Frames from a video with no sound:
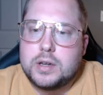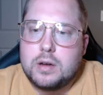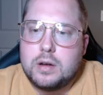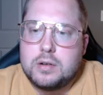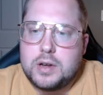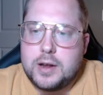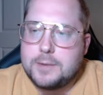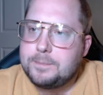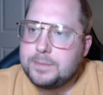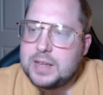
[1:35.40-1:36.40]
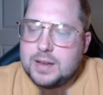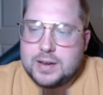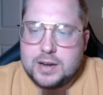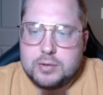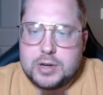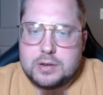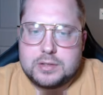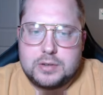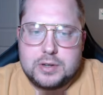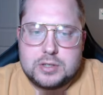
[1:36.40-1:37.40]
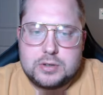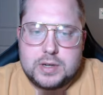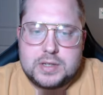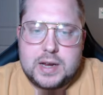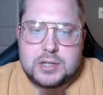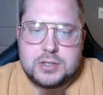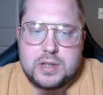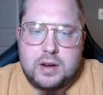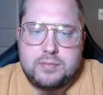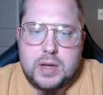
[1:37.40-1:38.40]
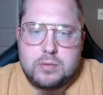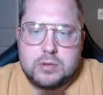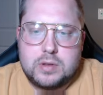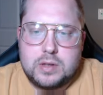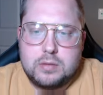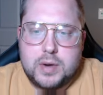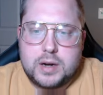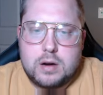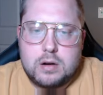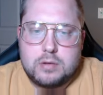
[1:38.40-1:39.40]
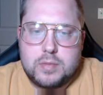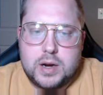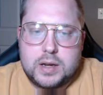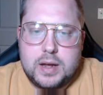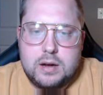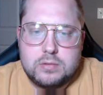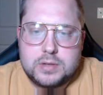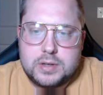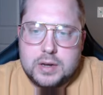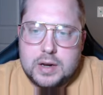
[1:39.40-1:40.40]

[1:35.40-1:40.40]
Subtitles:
Okay, here we go. So here's transactions that I've made with either my card or my account.